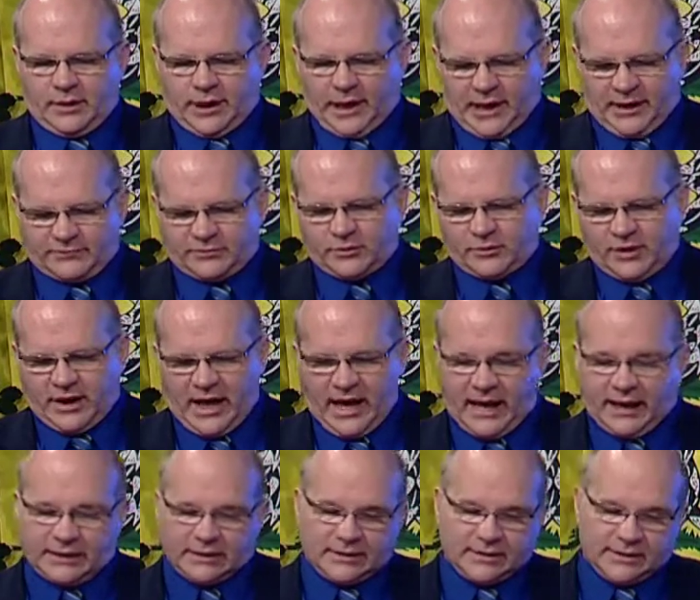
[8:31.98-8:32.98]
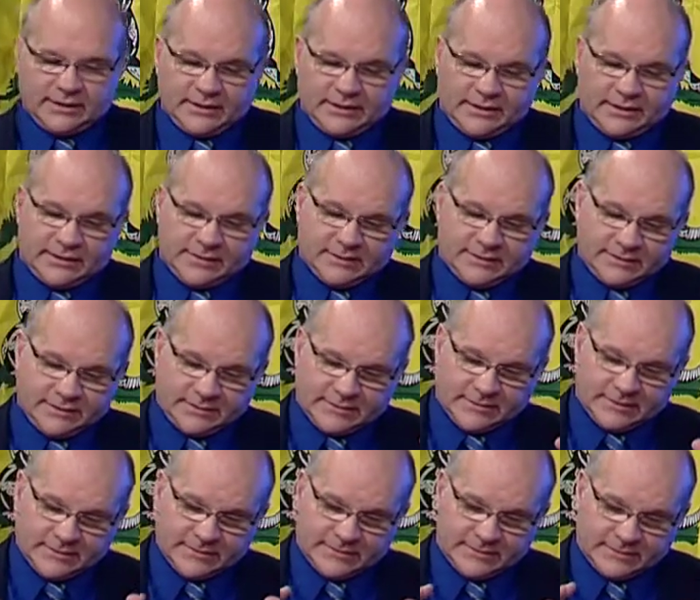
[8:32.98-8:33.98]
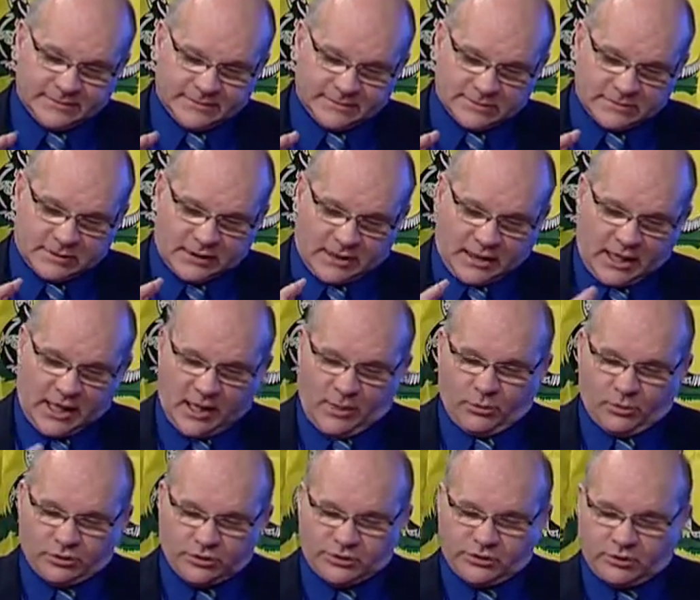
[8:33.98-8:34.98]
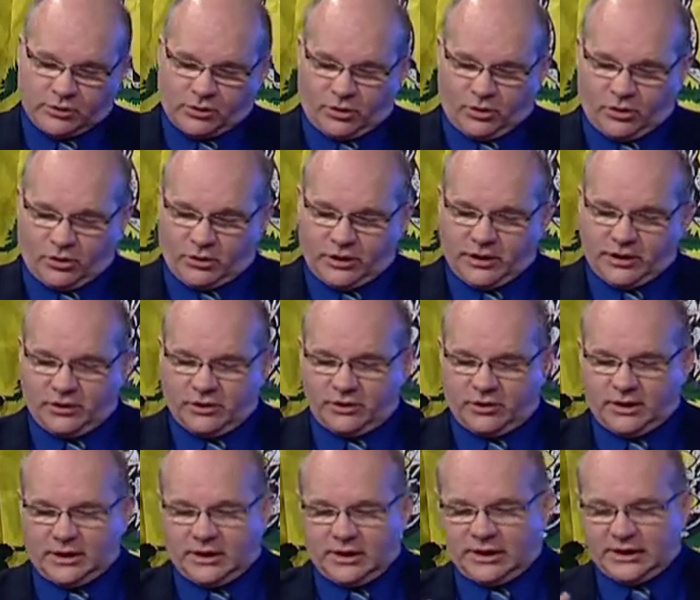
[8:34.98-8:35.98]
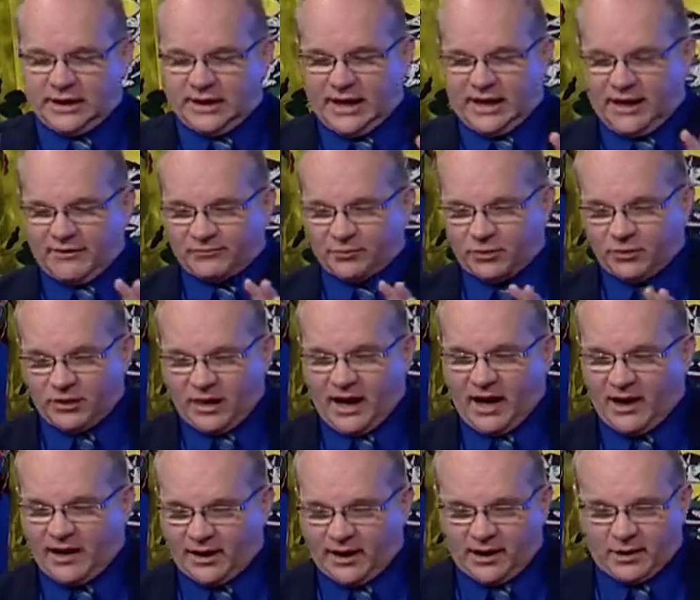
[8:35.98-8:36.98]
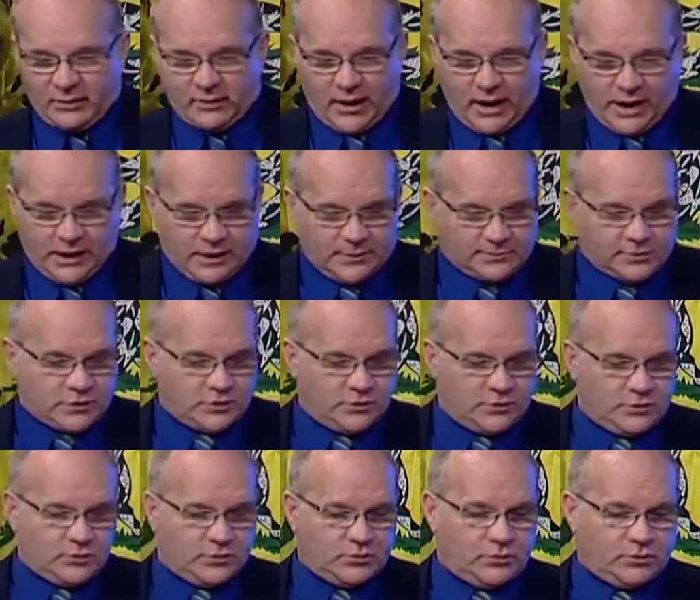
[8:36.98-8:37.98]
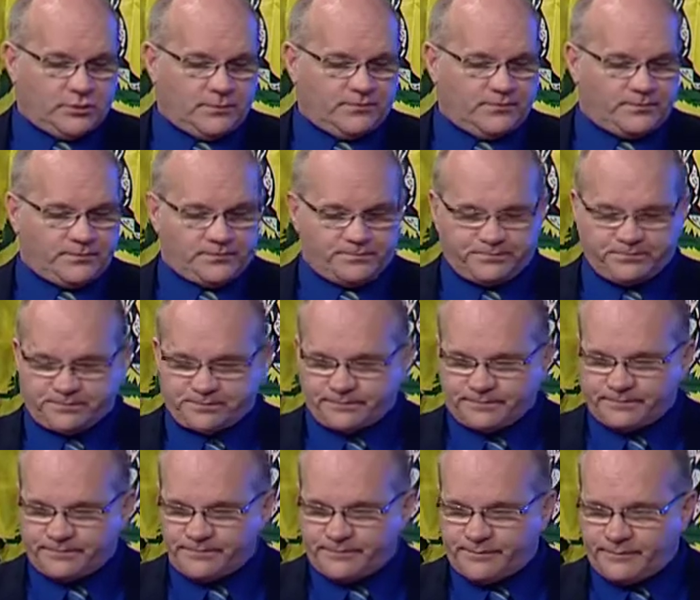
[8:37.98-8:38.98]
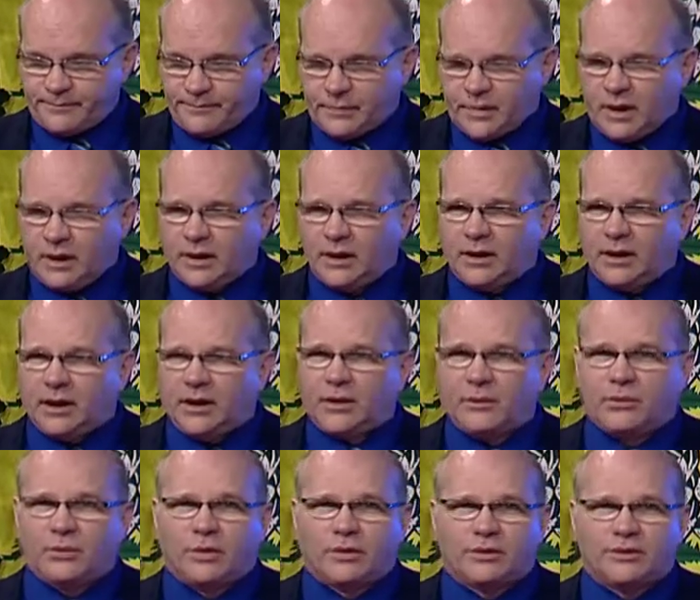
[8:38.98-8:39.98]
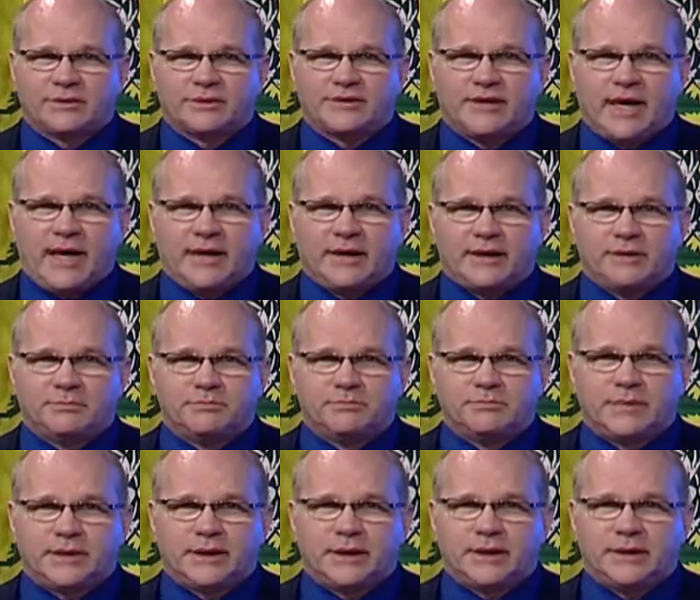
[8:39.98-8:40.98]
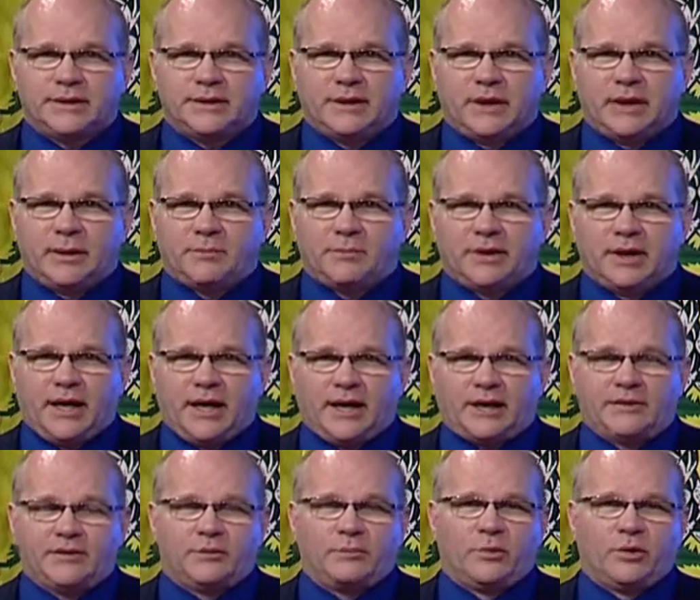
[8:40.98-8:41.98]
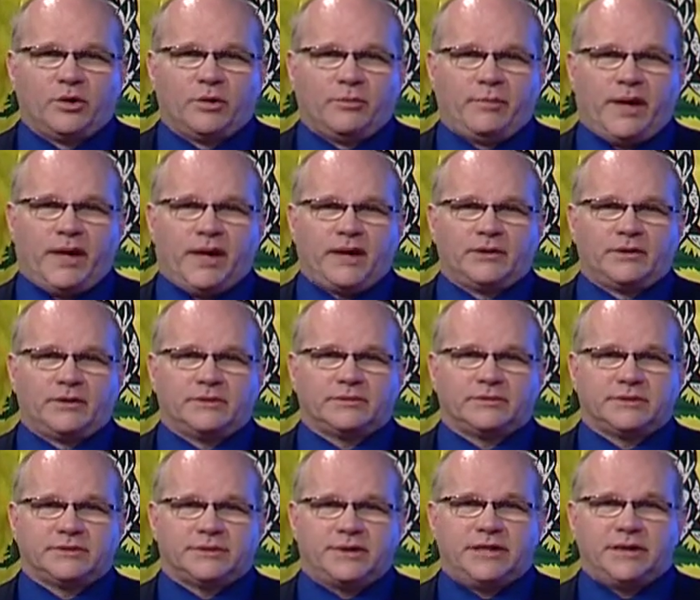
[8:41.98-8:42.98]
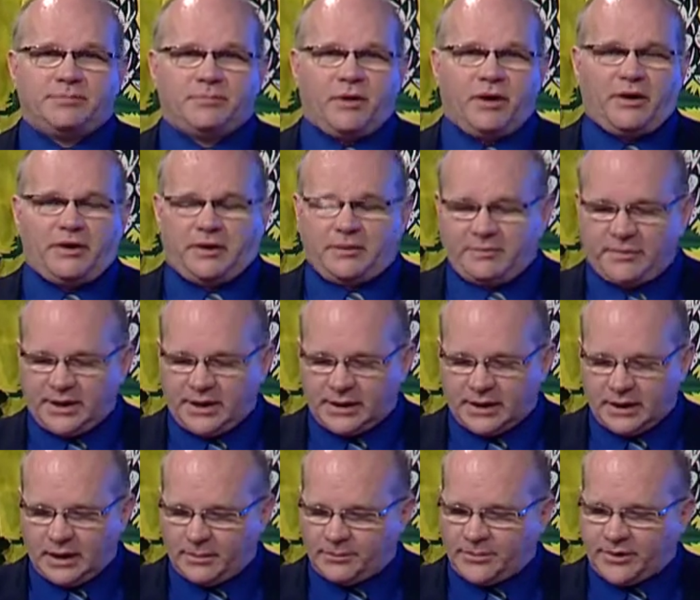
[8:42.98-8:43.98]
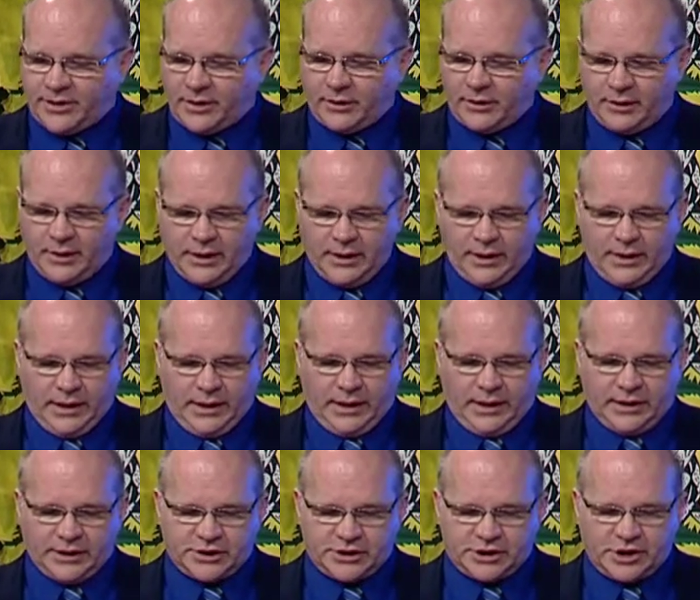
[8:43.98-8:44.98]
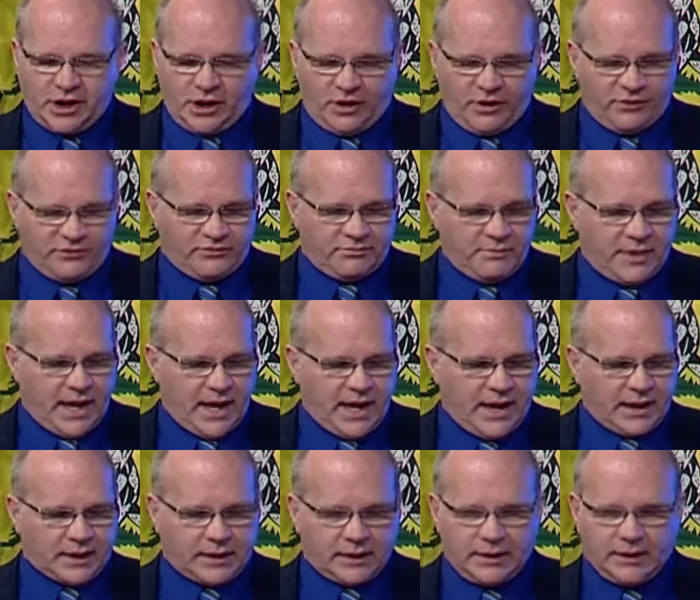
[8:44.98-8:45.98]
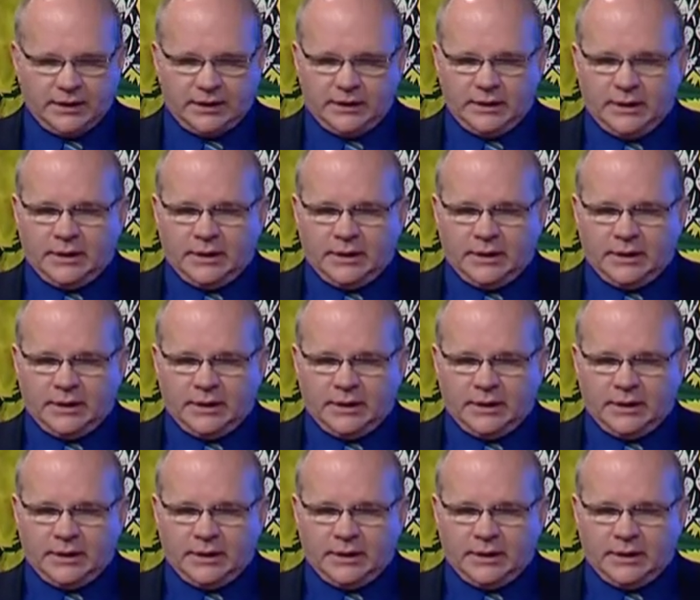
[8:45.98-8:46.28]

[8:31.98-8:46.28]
After that, cameras in the court hearing, and then after that, I ran up to, where was that? In Blaine, the Mermaid. There was a Tea Party meeting up there, and Sheriff Mack,